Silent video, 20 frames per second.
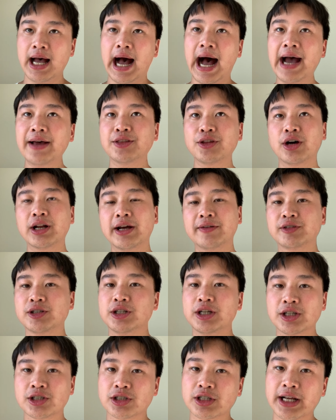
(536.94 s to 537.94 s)
I thought after
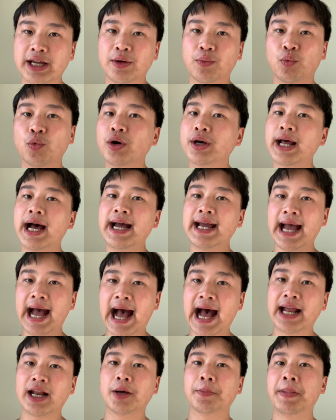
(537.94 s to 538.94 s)
yesterday, would I
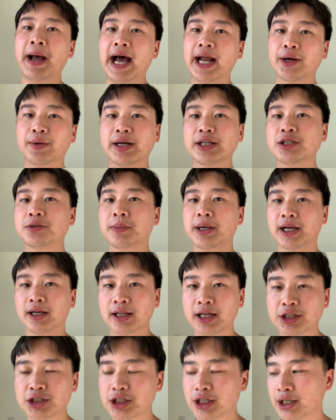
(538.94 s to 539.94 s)
add a Panerai to my
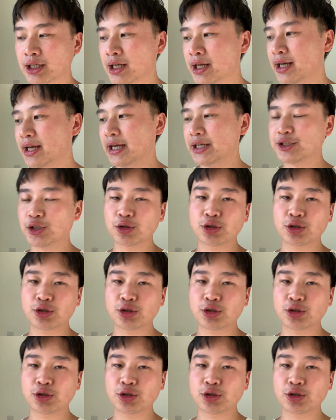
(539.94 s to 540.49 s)
collection? It's